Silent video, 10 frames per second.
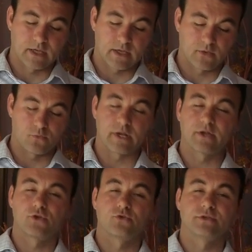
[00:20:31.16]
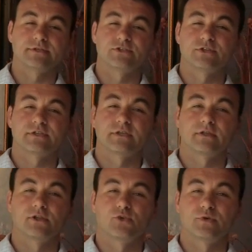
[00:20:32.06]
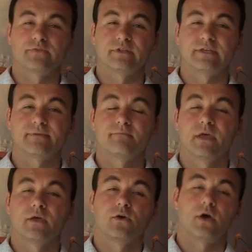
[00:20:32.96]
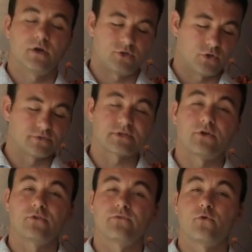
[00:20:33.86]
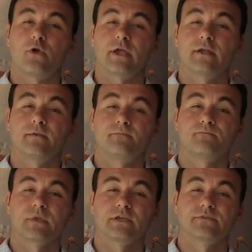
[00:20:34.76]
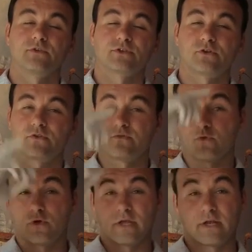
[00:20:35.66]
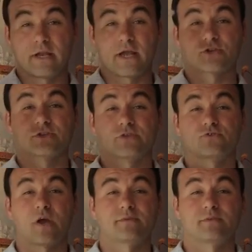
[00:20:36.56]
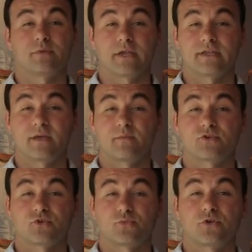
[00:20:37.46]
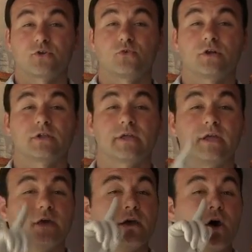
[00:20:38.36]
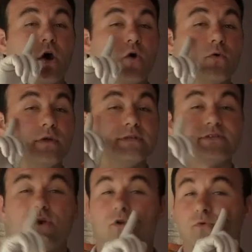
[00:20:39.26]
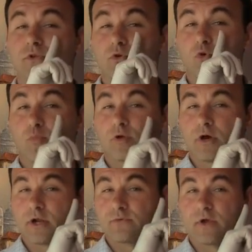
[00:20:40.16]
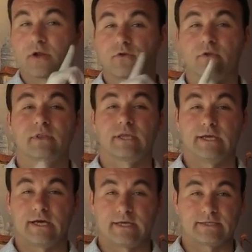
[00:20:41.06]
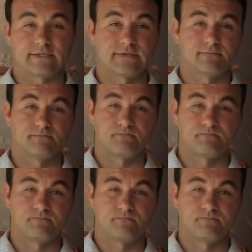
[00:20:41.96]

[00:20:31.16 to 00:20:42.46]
And what I do, this is just a little bit of a tip, don't start on the forehead, because if you start on the forehead, it actually drops the body temperature pretty quickly. Always start with a cool product right underneath the eyes.